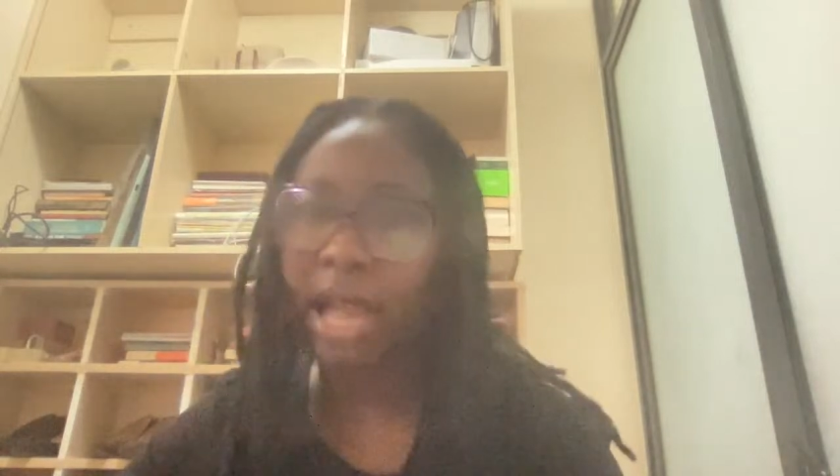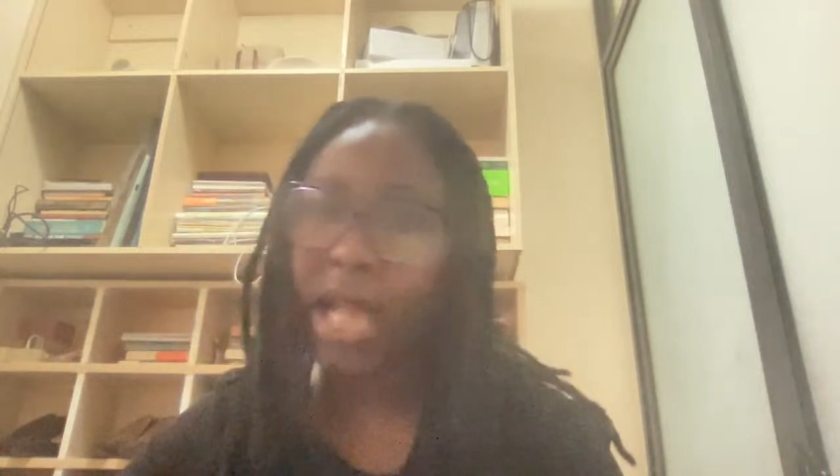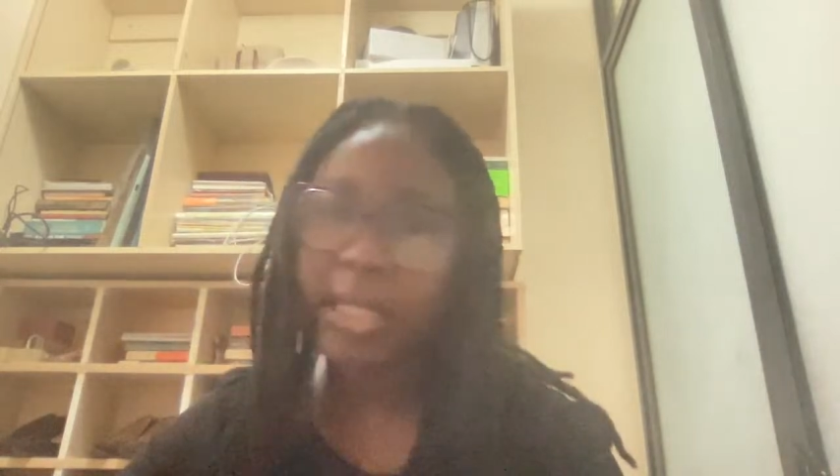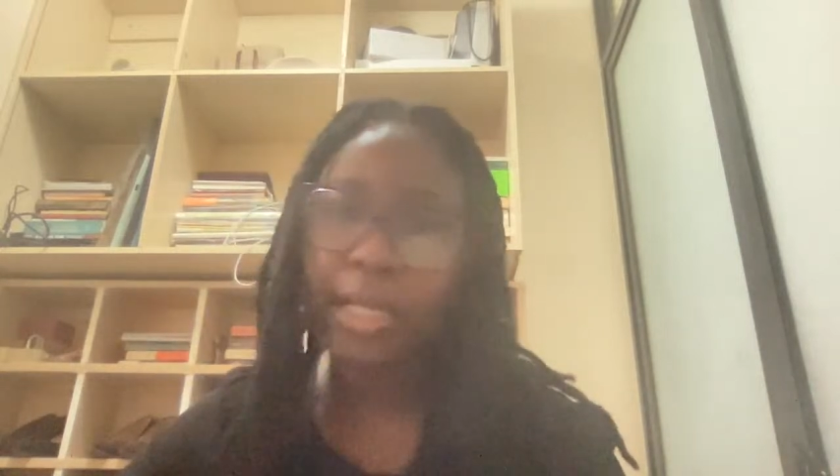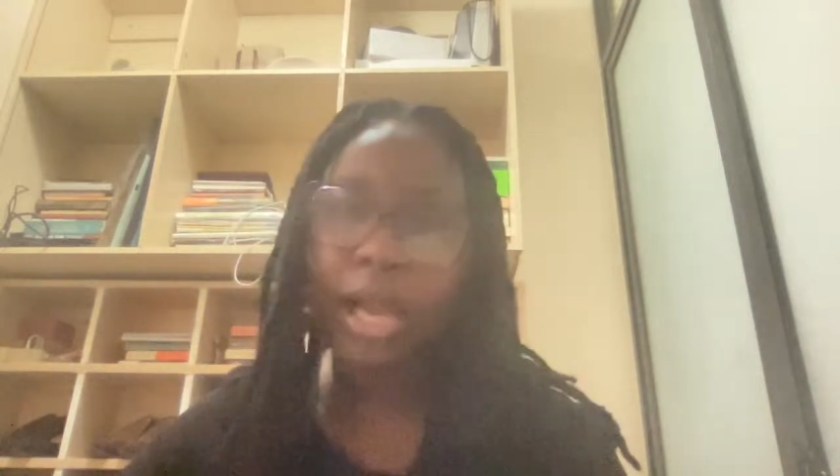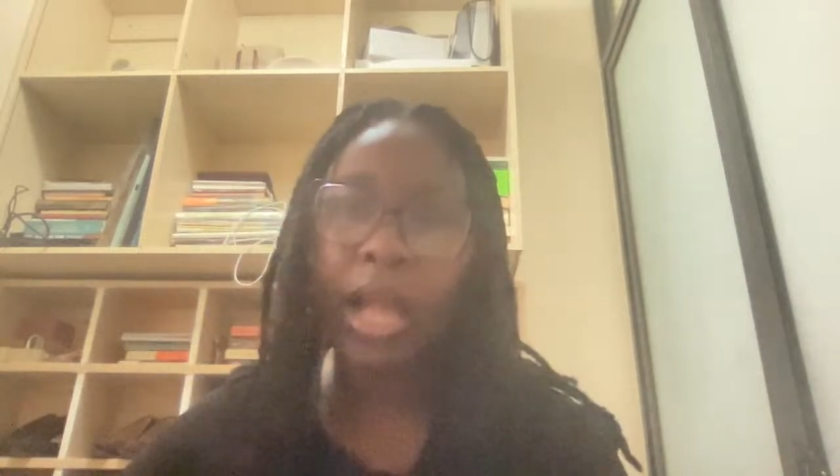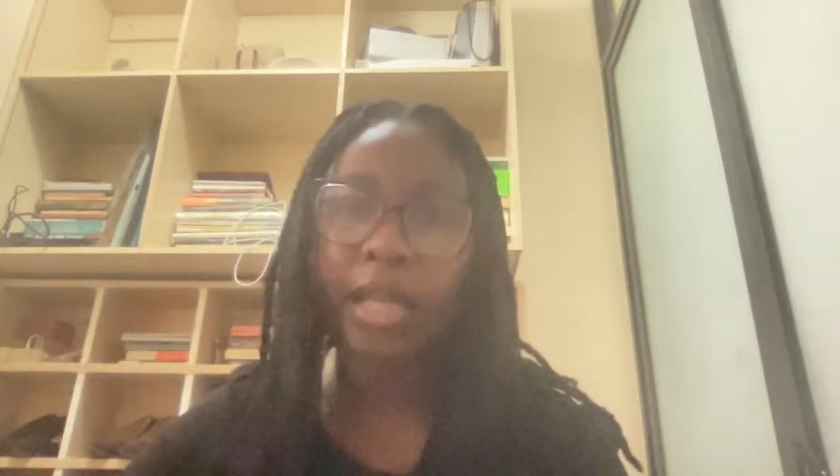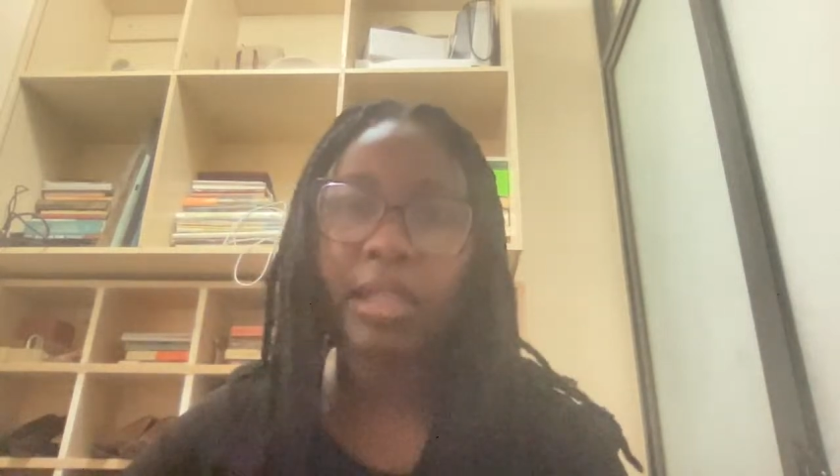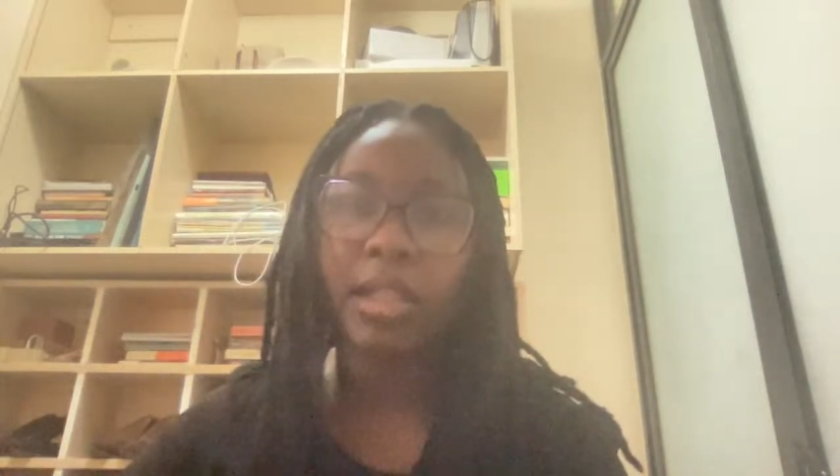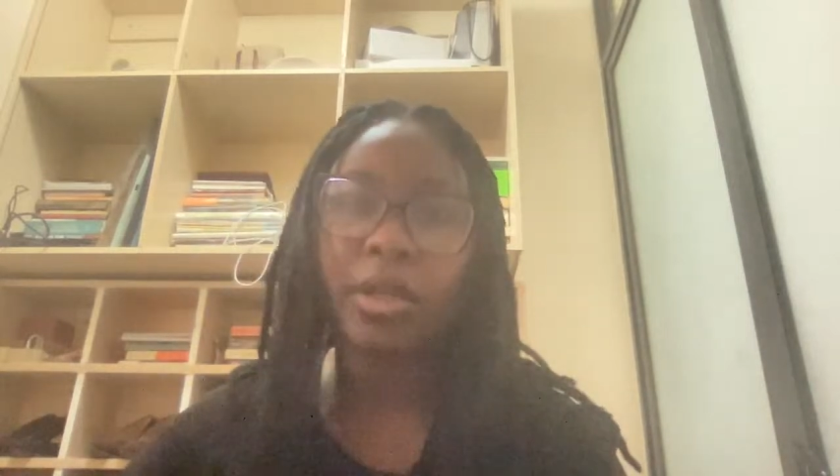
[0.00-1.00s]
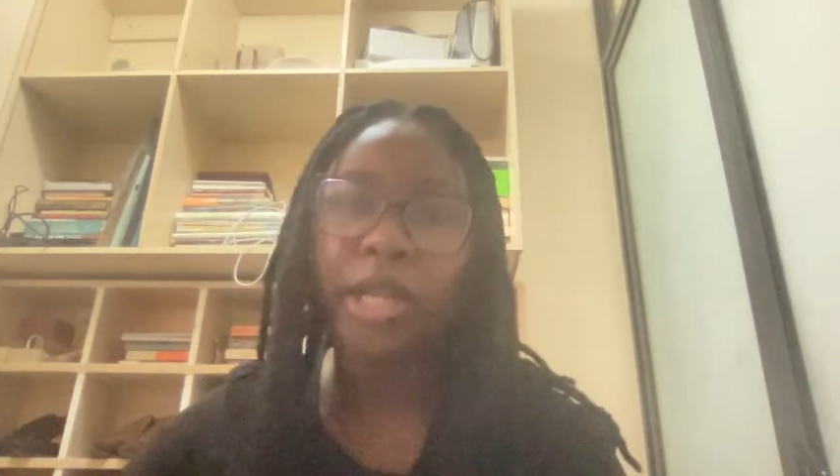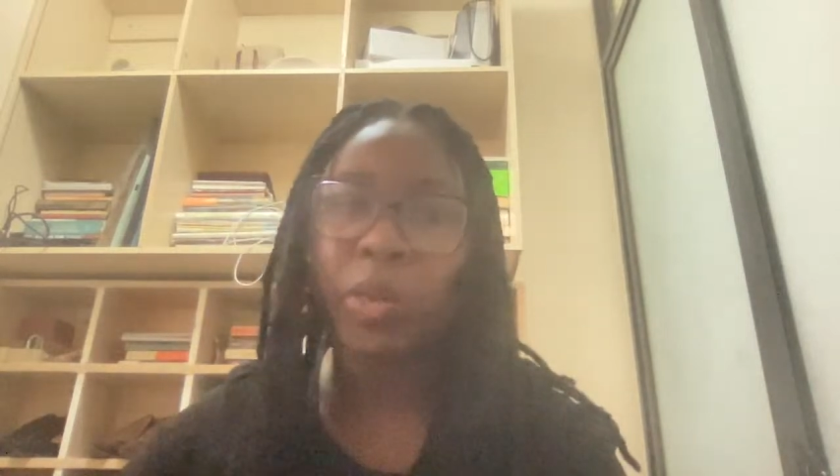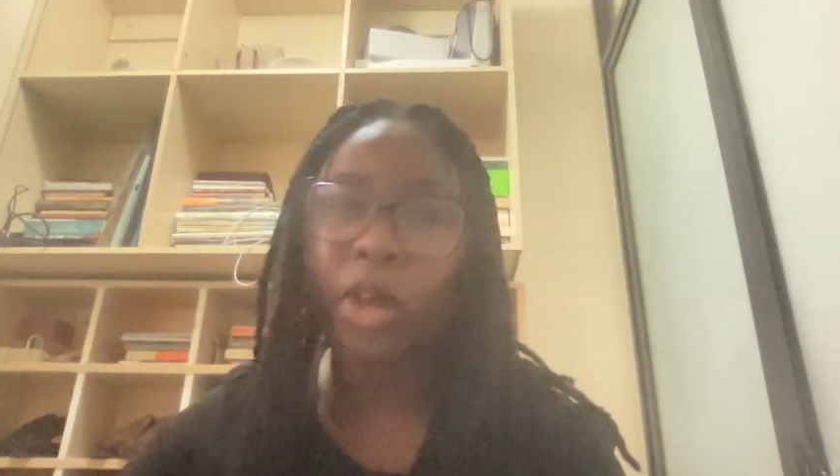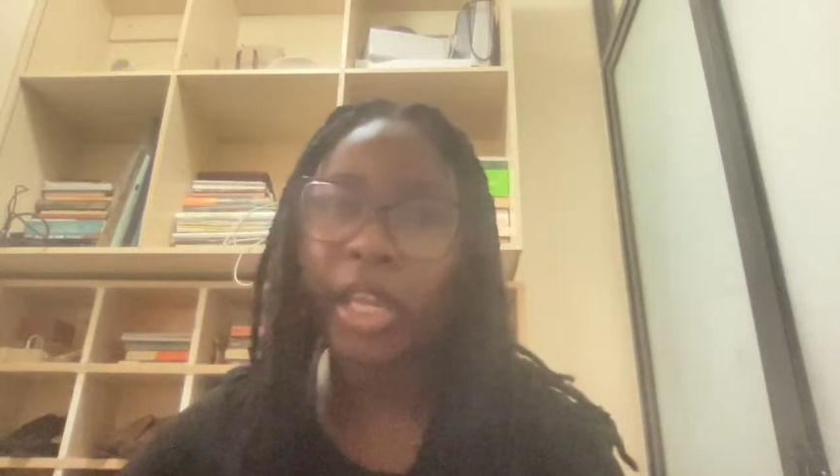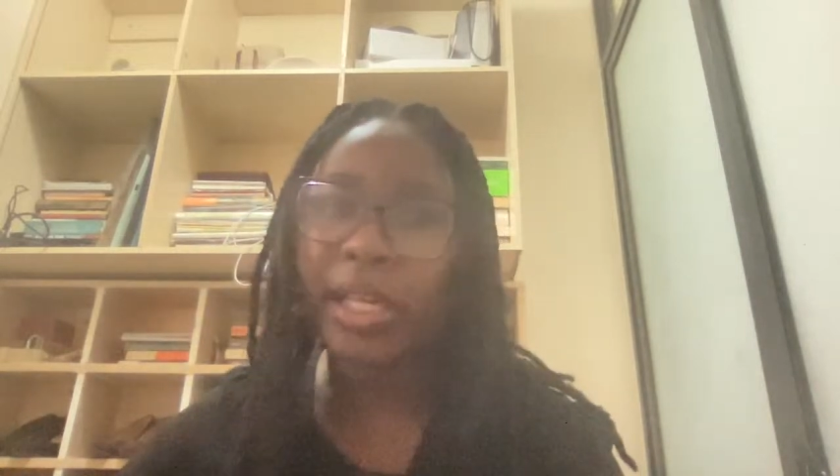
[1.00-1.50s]
NASDAQ and the
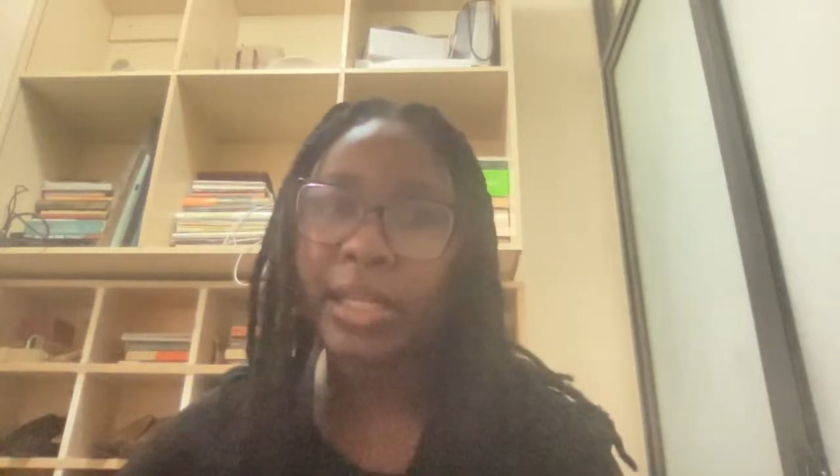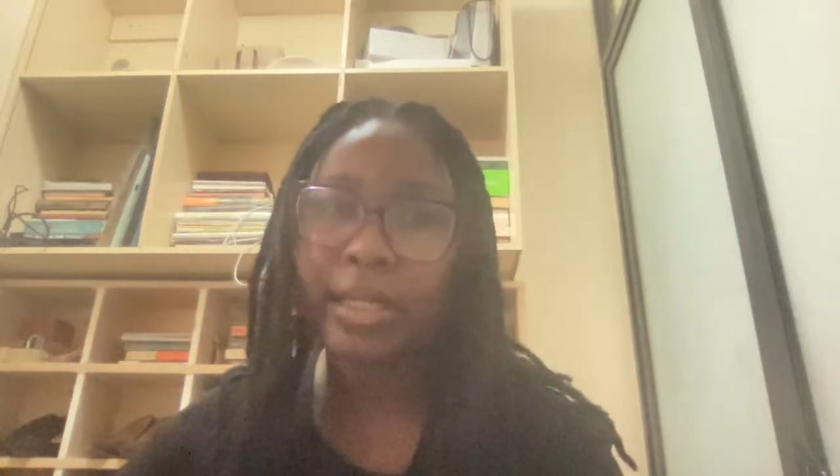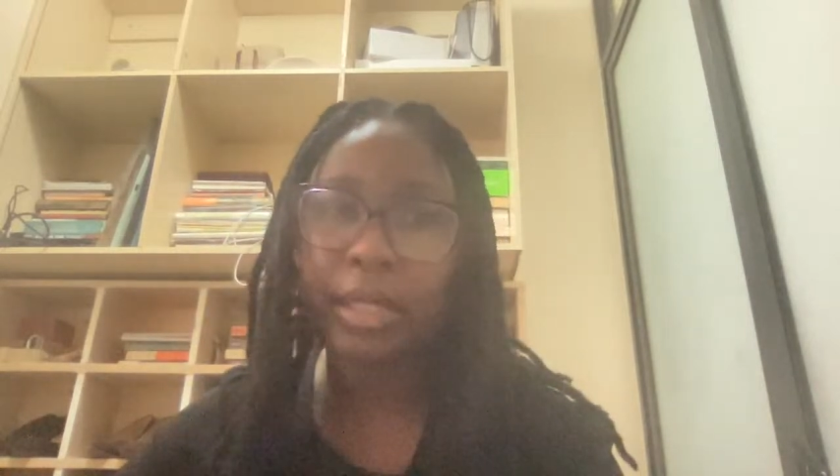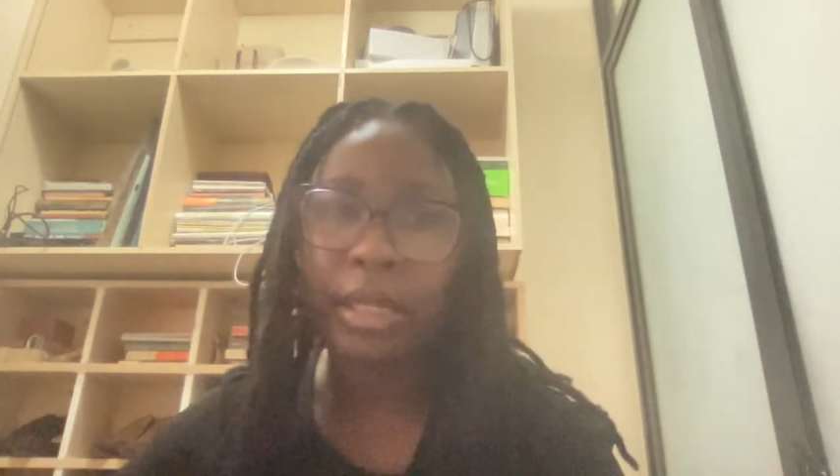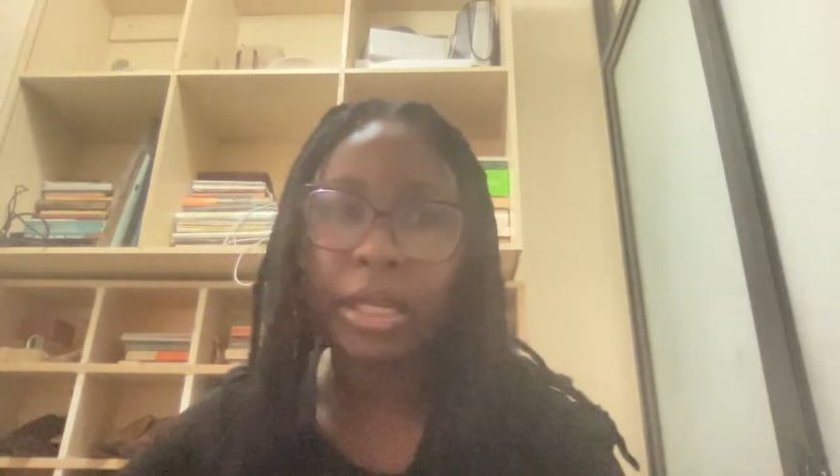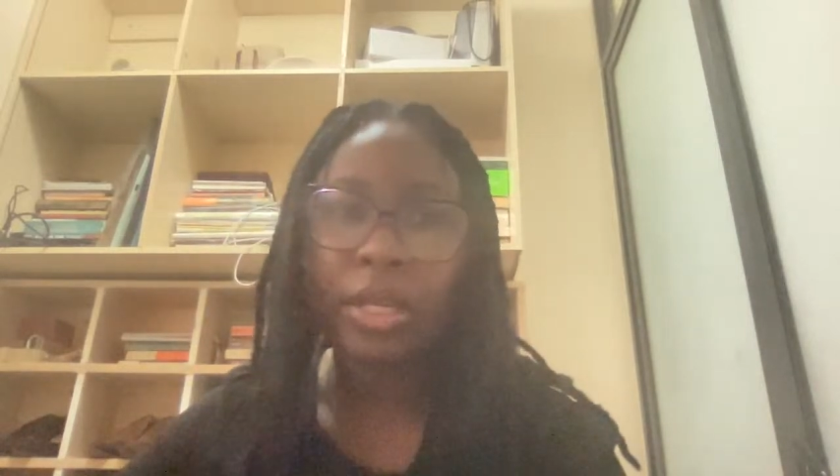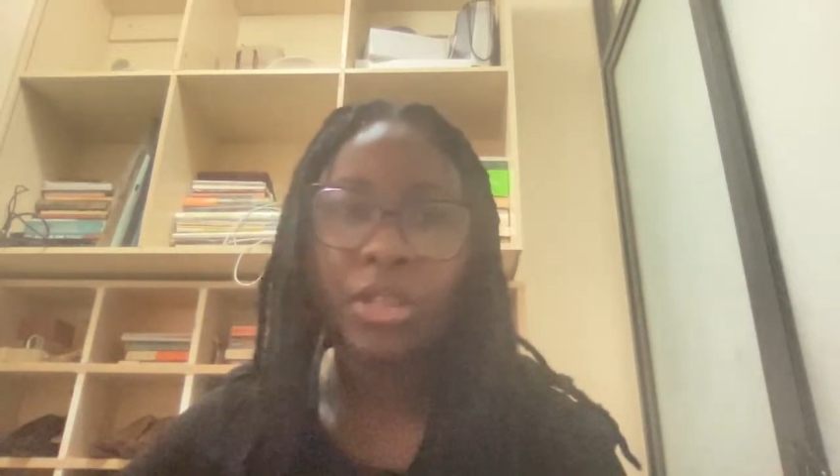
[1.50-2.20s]
NYSE.